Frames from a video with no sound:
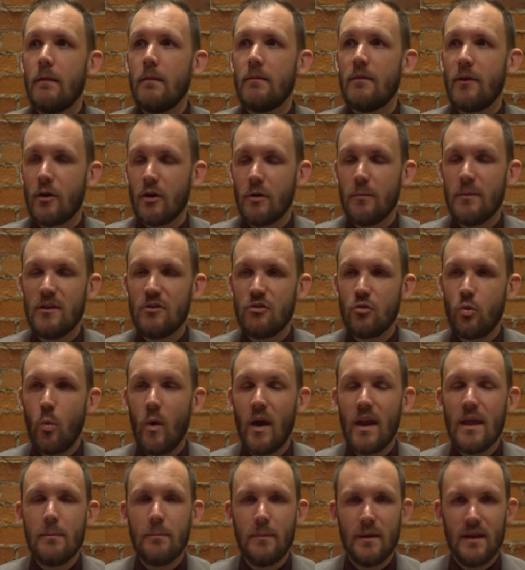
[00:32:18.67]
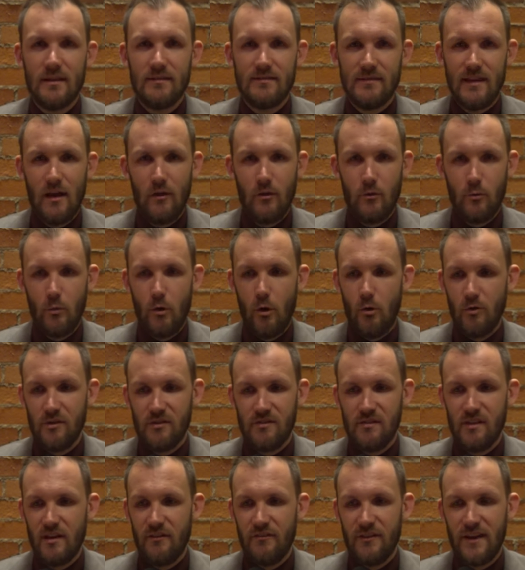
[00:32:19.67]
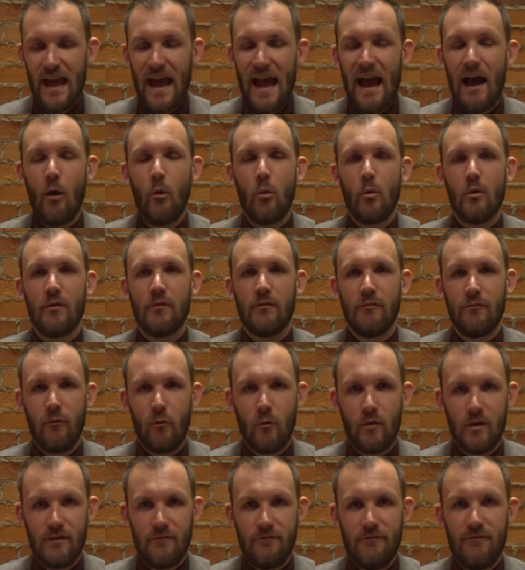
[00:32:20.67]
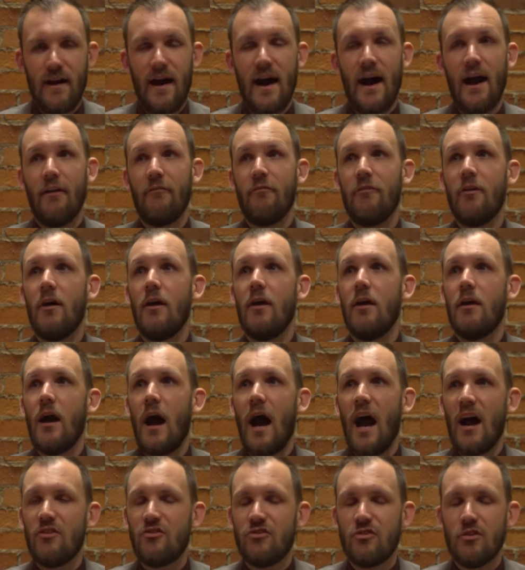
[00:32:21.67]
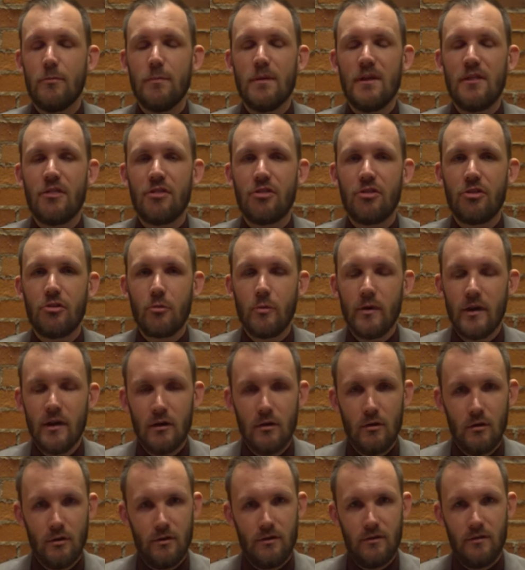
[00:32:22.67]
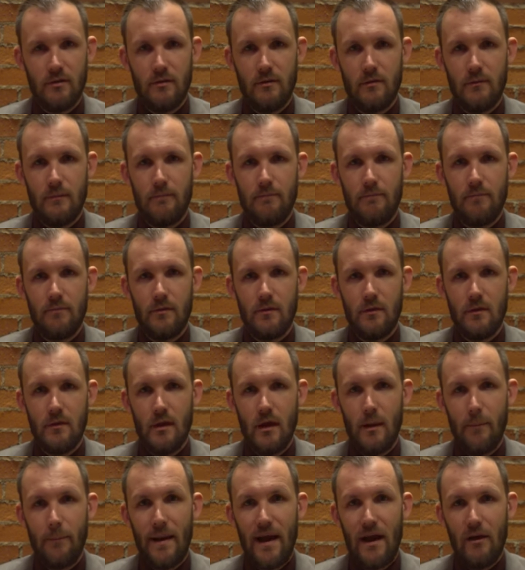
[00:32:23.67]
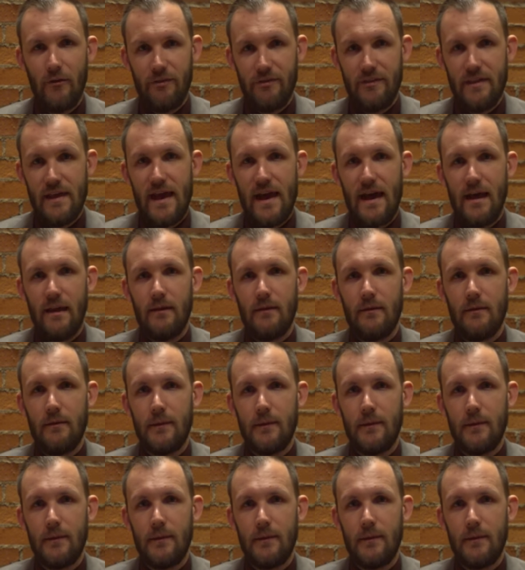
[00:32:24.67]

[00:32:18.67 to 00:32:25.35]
They're going to be 20 minutes down the road instead of an hour and 45. I should be thrilled about that.